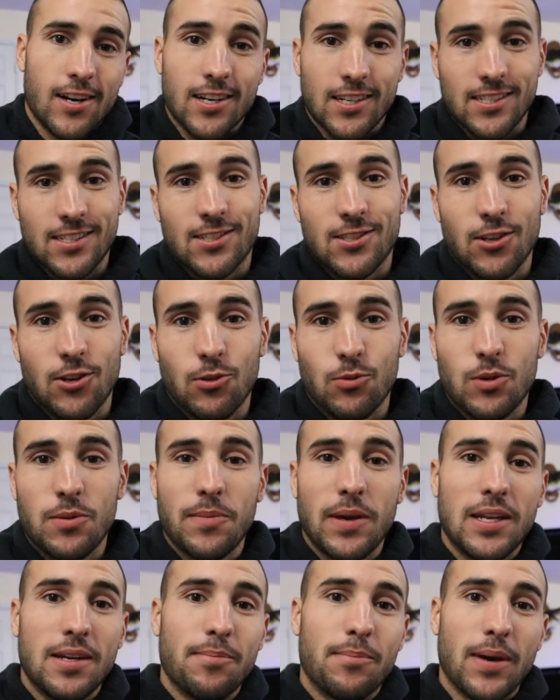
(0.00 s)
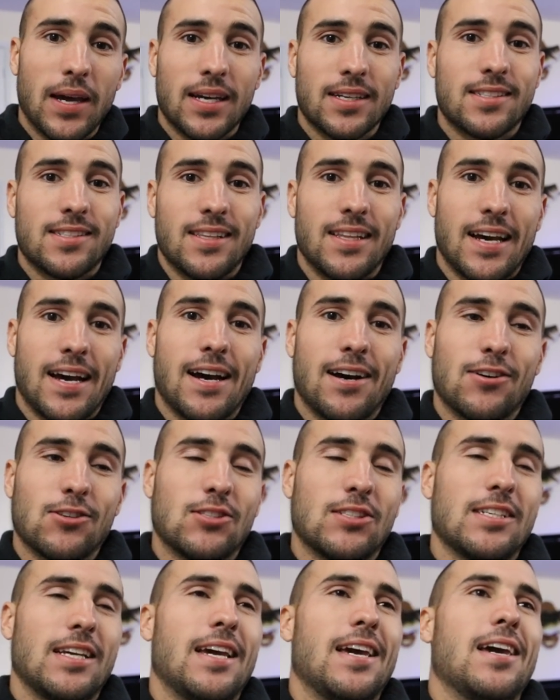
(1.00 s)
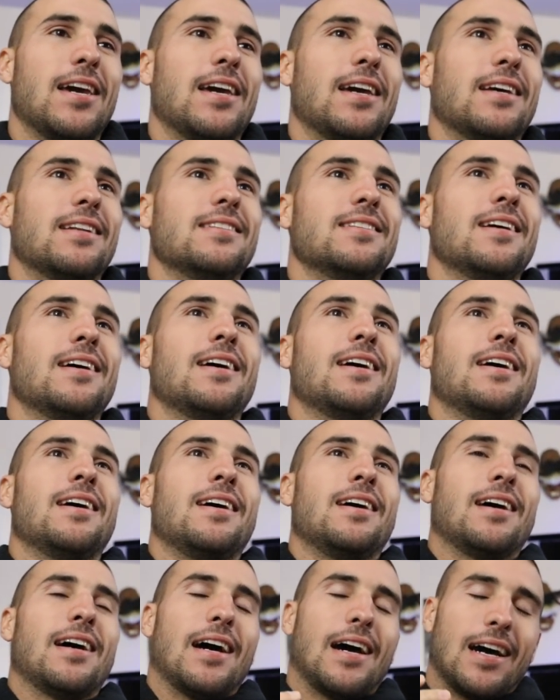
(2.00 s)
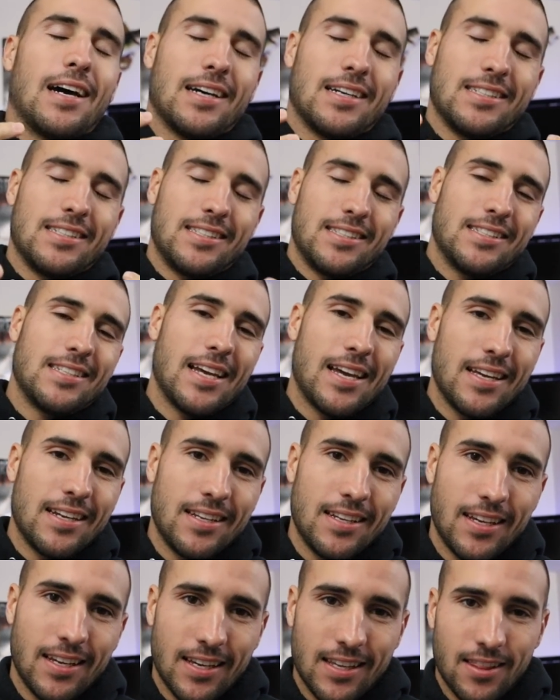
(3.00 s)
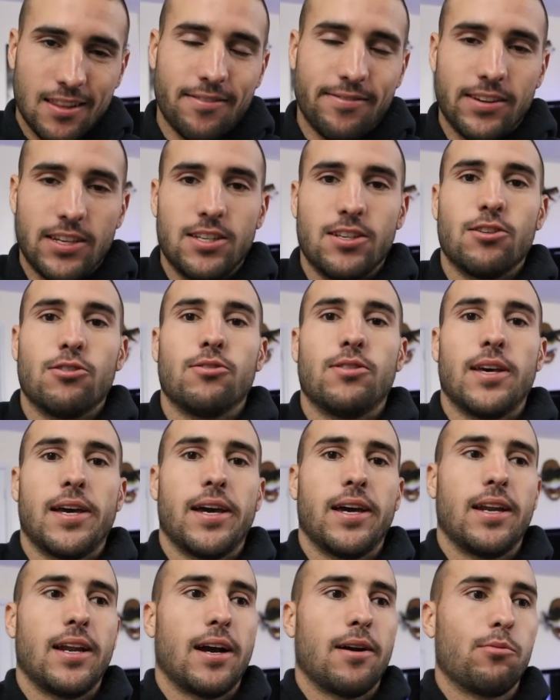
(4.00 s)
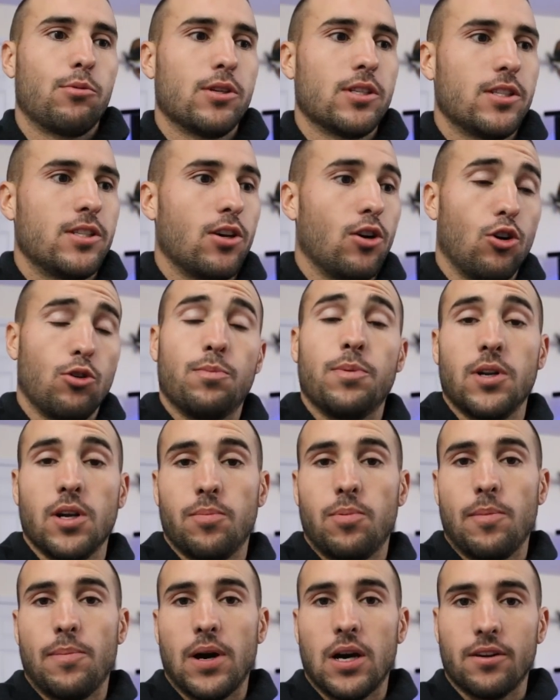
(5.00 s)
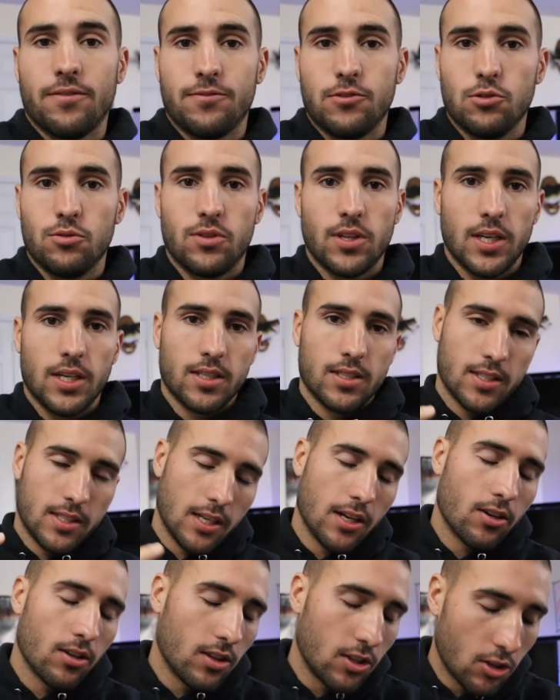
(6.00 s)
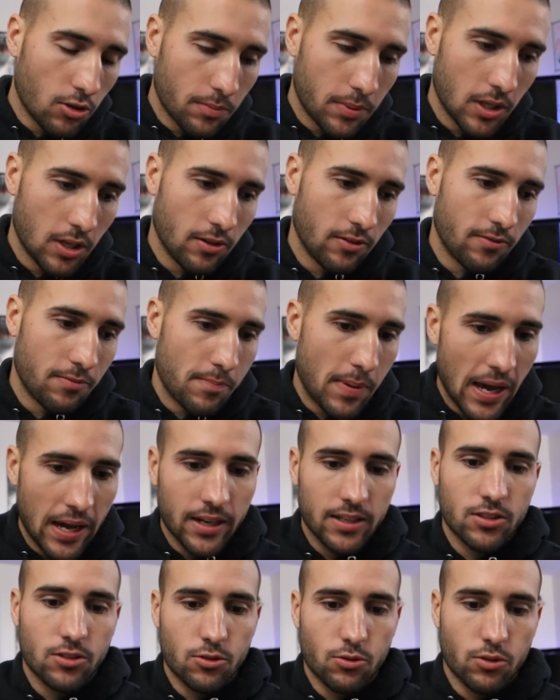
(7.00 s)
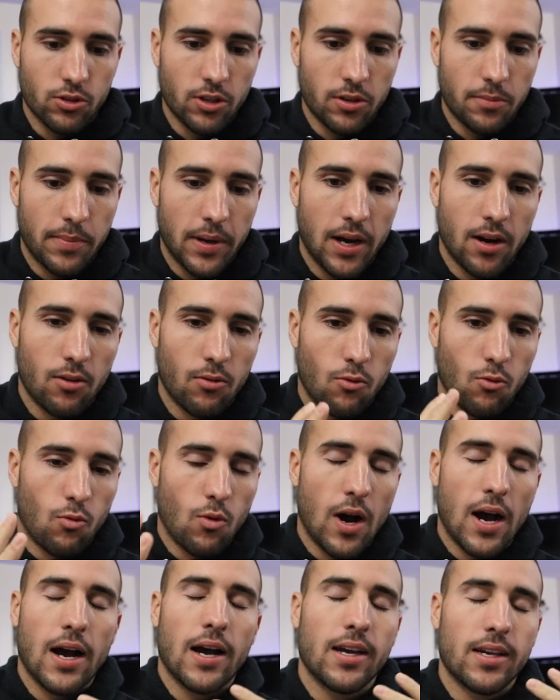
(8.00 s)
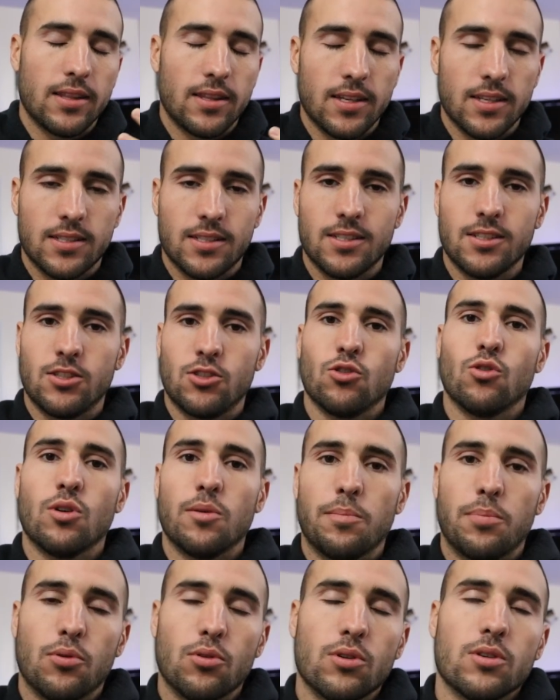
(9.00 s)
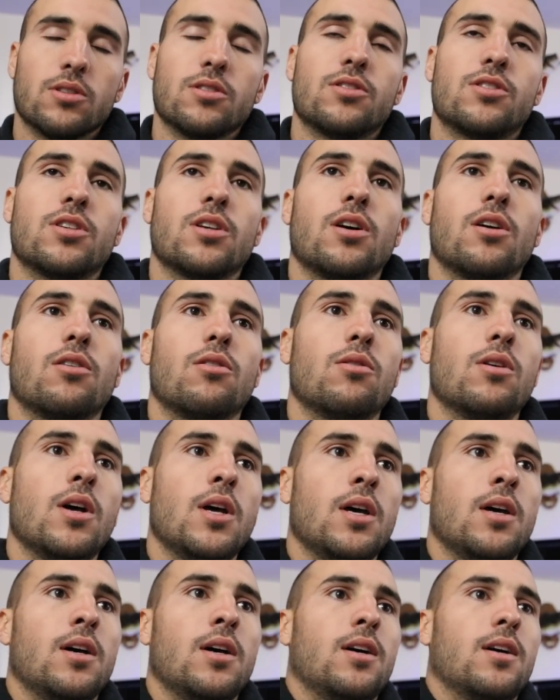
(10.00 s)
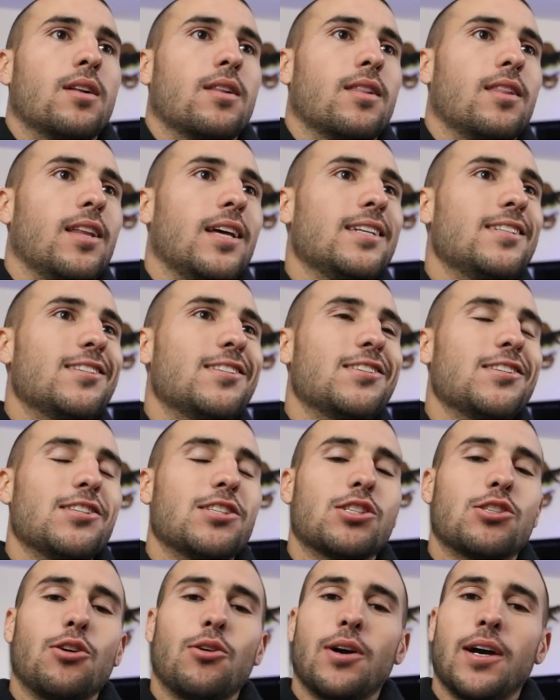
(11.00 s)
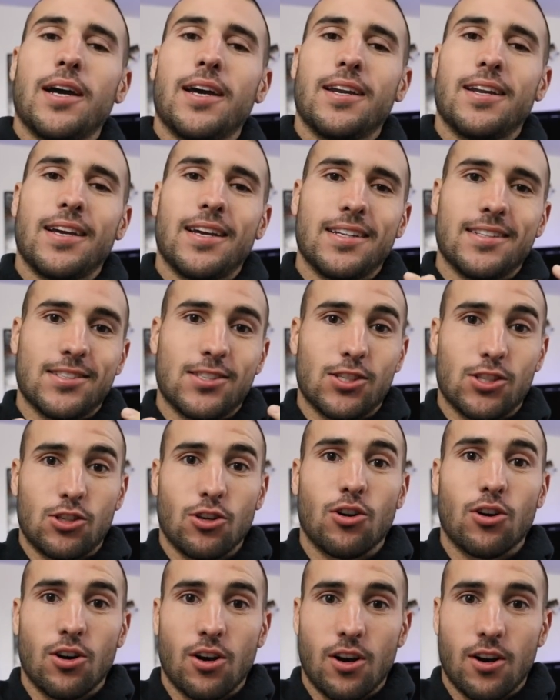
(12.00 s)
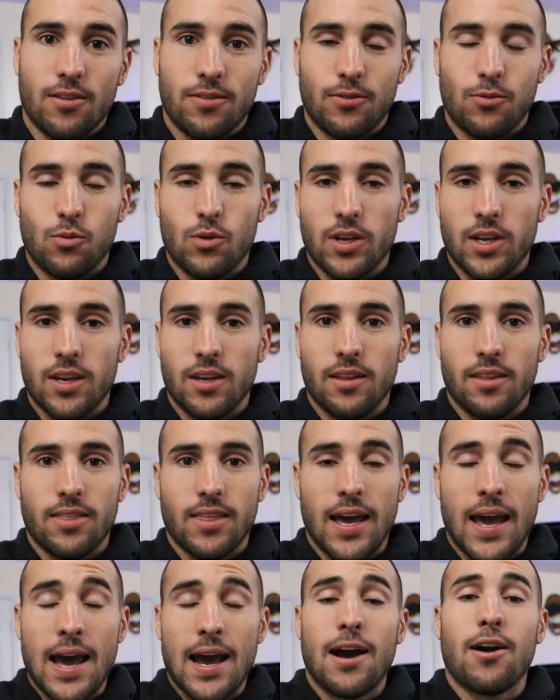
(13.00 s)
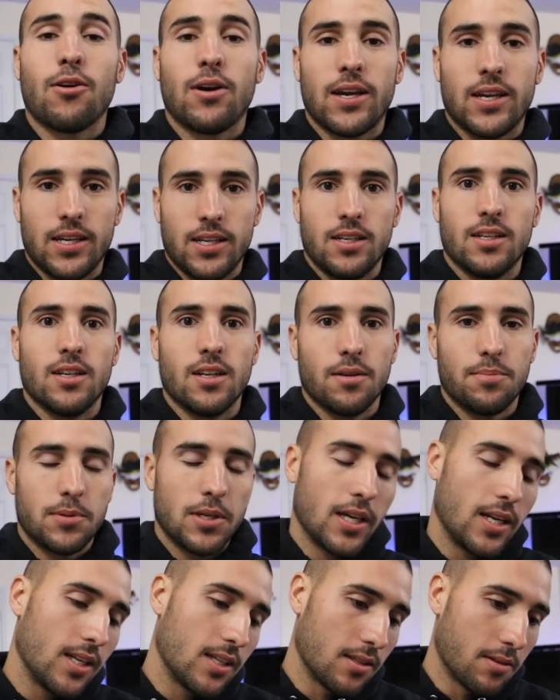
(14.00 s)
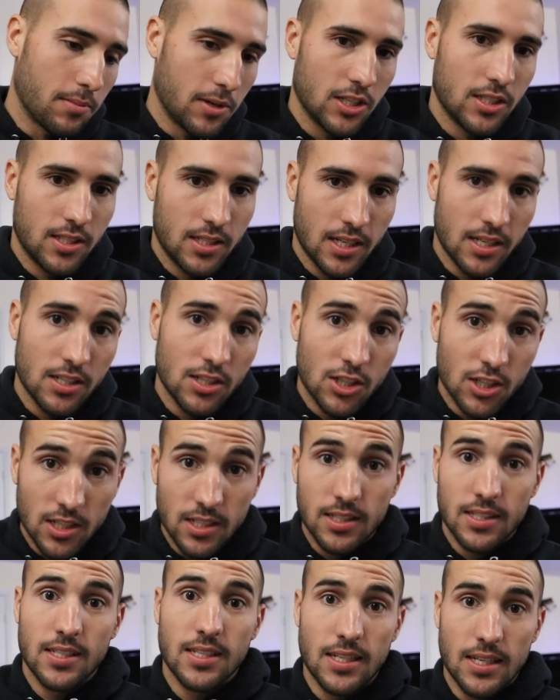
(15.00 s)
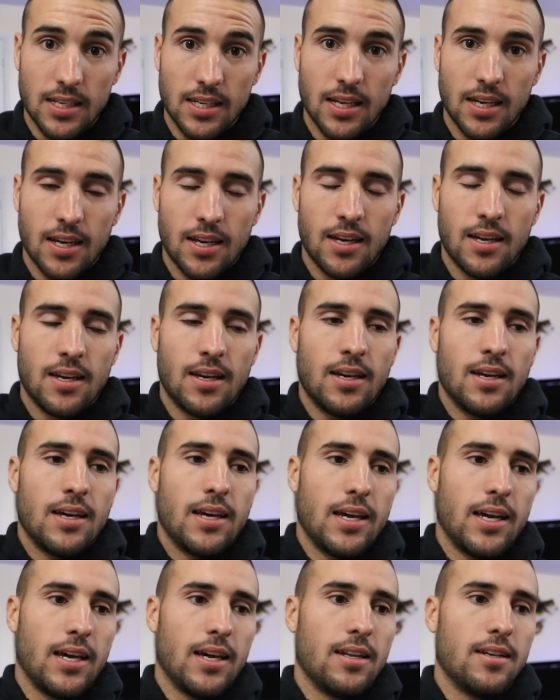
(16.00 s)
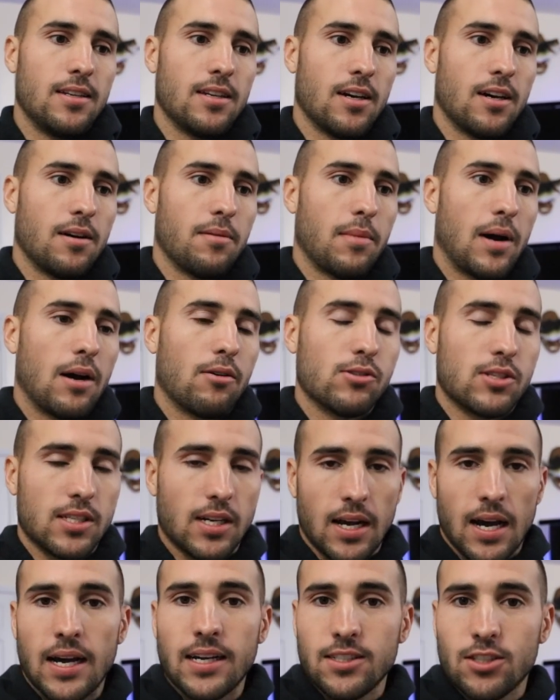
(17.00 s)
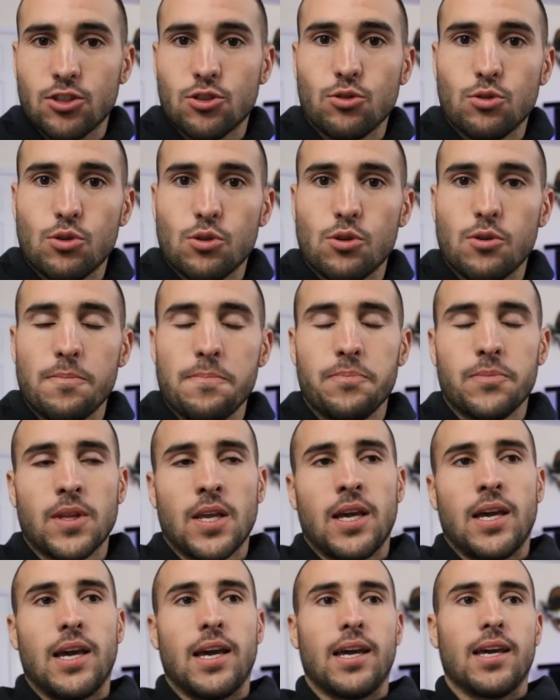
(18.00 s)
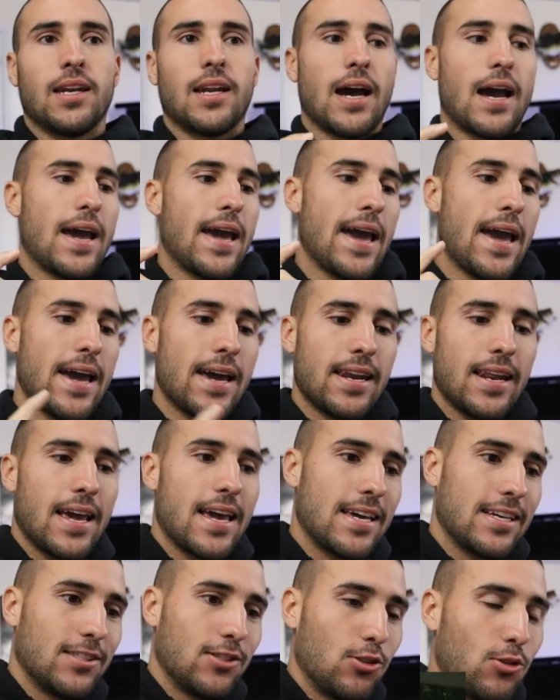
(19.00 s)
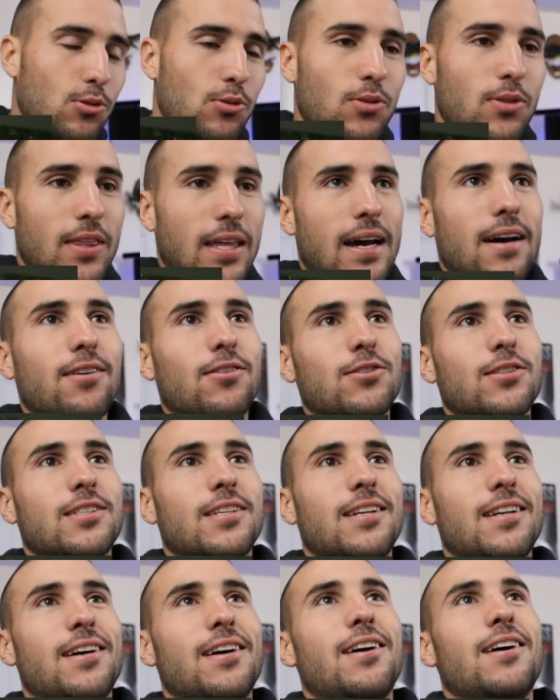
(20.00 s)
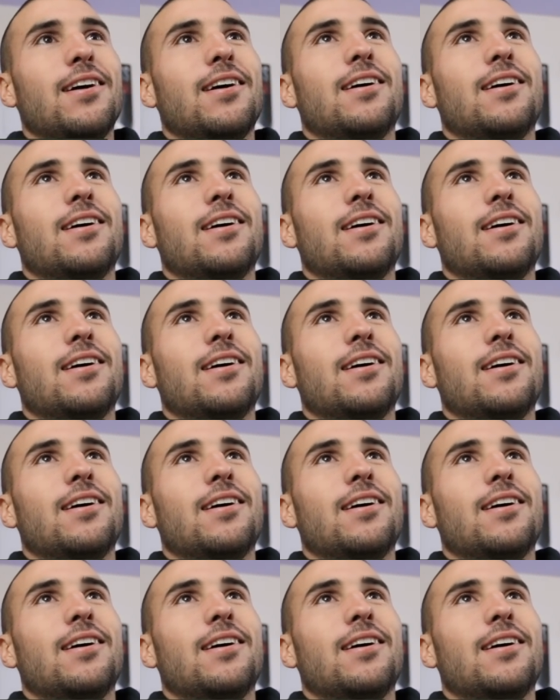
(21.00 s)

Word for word: All right, so we made it back to the house, and I said in the video that I wanted to open up about a few things, tell a little bit of backstory about why this is so important. So let's just go ahead and start off with how I ended up getting the Mustang GT. And I was in high school, and I had a 2000